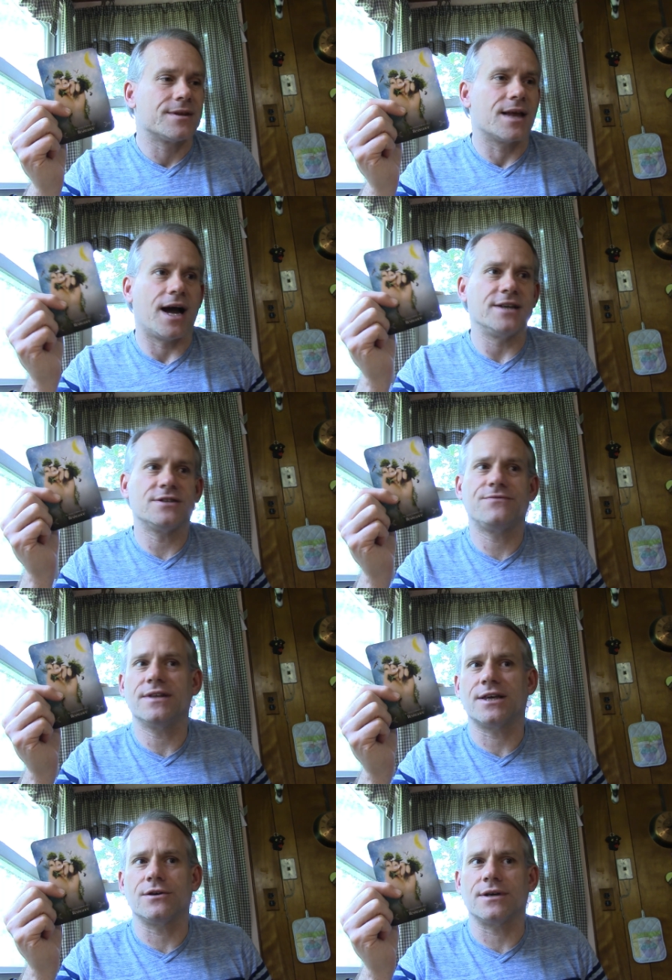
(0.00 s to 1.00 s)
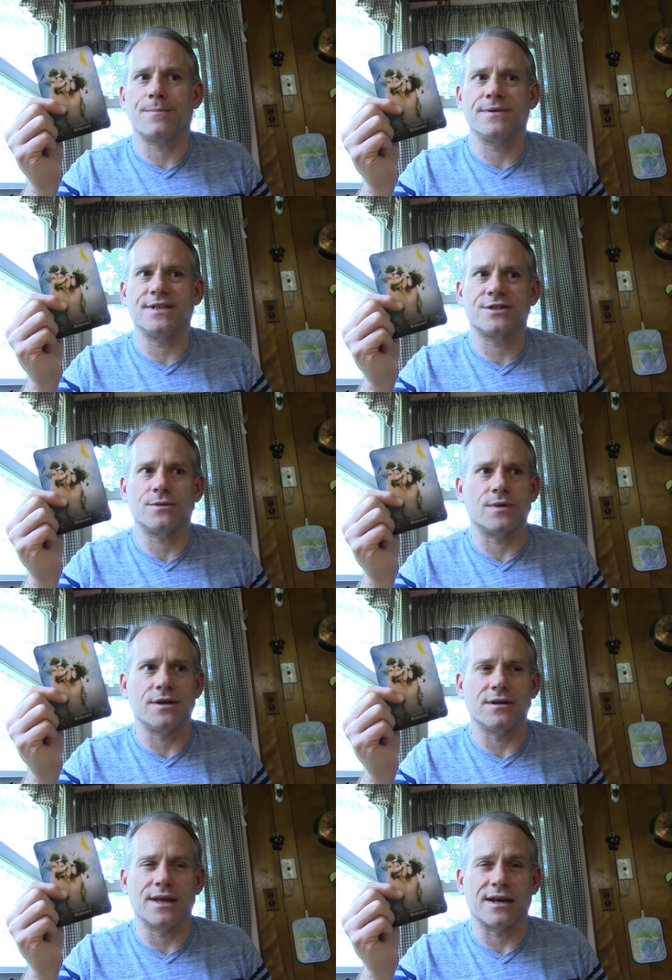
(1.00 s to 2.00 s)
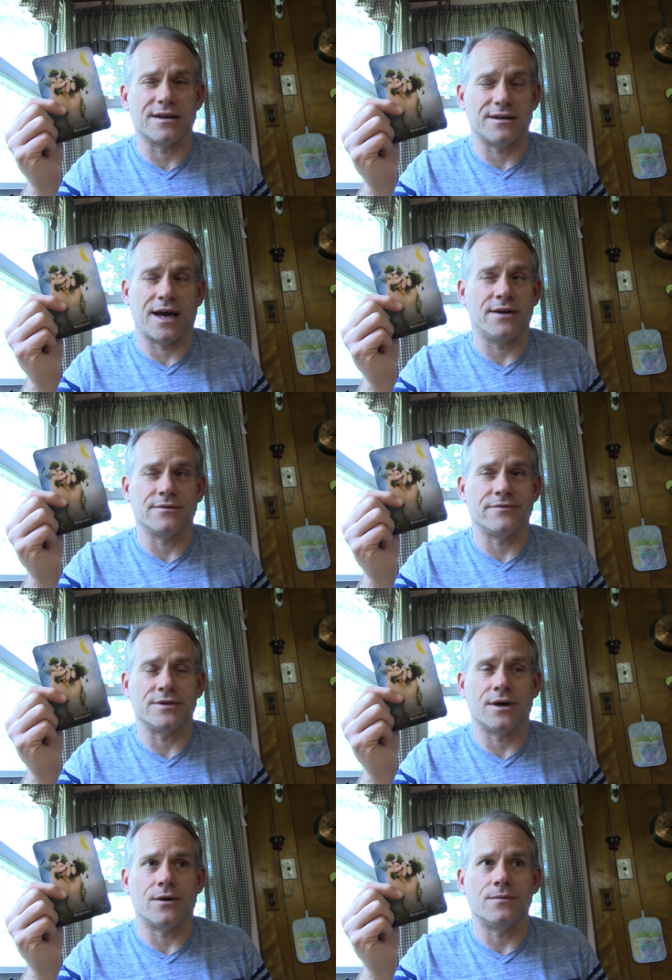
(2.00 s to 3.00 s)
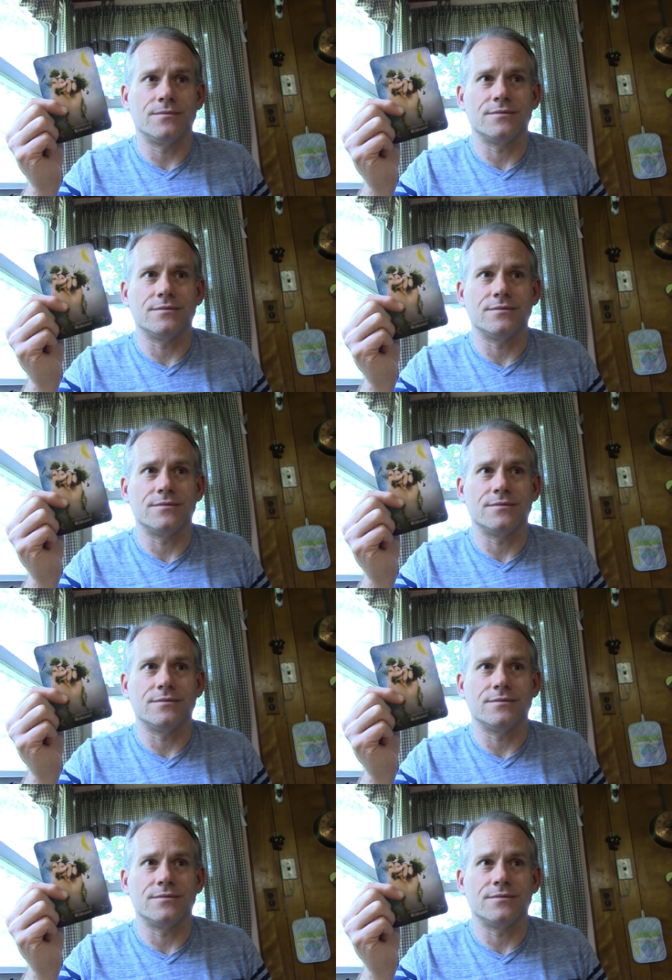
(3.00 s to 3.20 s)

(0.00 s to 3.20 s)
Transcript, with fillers: I just feel like you're at a position where you're like, I don't even know.